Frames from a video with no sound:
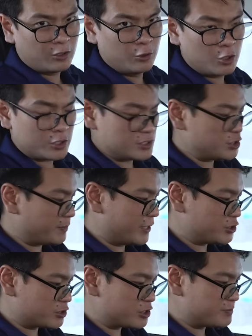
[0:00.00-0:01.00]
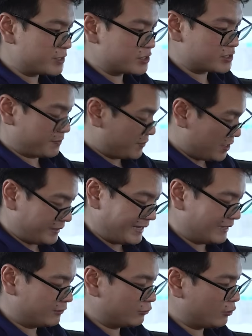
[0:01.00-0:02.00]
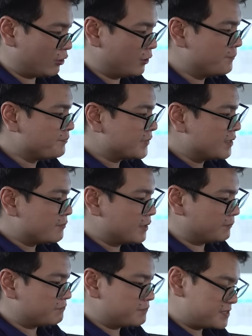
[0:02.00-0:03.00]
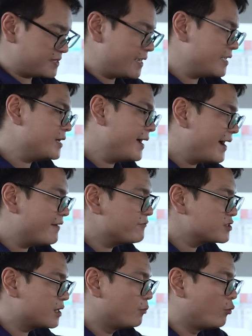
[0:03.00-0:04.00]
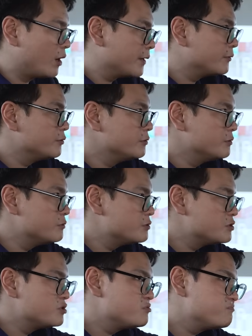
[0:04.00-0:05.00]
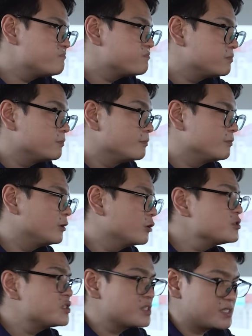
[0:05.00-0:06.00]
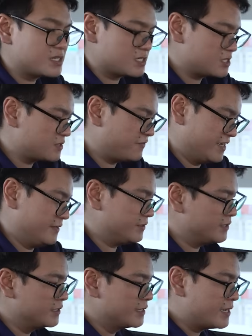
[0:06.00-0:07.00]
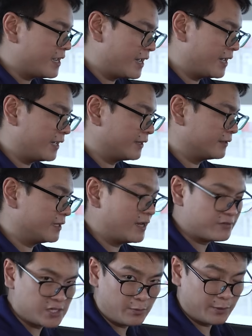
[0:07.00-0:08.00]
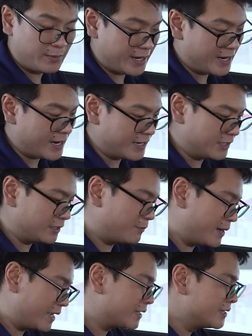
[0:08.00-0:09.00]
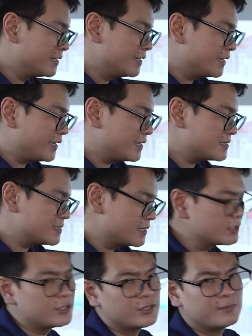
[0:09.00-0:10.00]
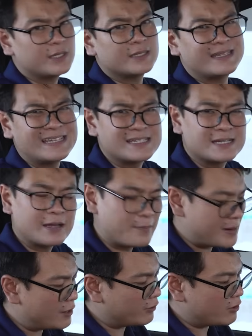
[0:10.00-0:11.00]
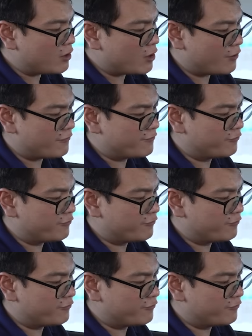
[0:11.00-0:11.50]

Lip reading: look spacious because I'm not that tall, but say you have someone who's close to 6 feet and you have someone my height at the back, it's still going to be a decent amount of